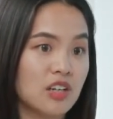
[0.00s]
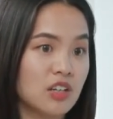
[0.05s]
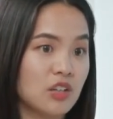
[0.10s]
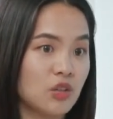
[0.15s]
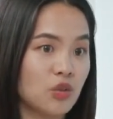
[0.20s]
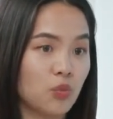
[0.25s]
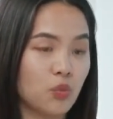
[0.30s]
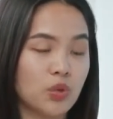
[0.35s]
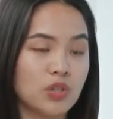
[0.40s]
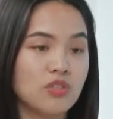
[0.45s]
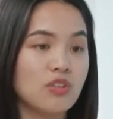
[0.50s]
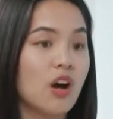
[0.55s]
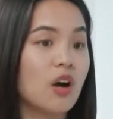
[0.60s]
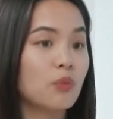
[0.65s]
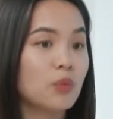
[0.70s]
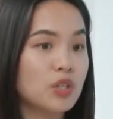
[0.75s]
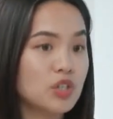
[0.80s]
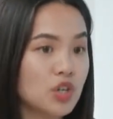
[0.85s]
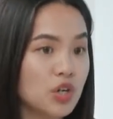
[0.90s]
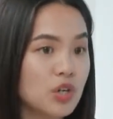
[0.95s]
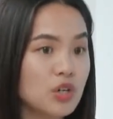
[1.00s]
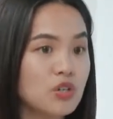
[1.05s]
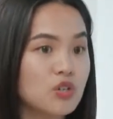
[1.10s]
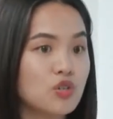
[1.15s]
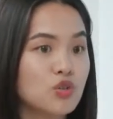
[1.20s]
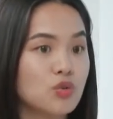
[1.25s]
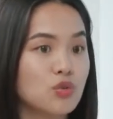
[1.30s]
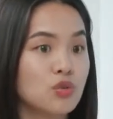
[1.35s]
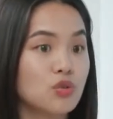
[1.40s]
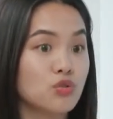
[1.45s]
was not returned
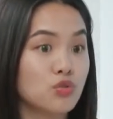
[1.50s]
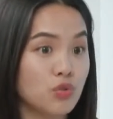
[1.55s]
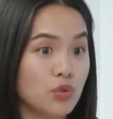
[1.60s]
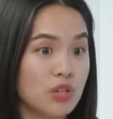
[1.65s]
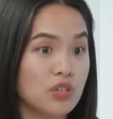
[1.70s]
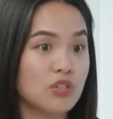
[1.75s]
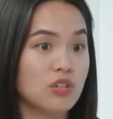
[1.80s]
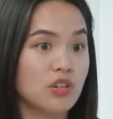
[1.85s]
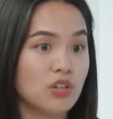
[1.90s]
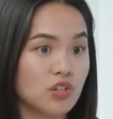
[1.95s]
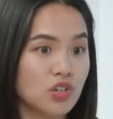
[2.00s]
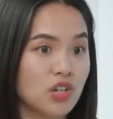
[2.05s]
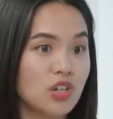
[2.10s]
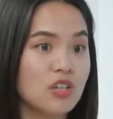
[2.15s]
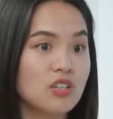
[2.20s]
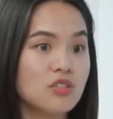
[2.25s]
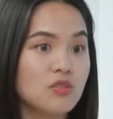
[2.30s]
to the jurisdictions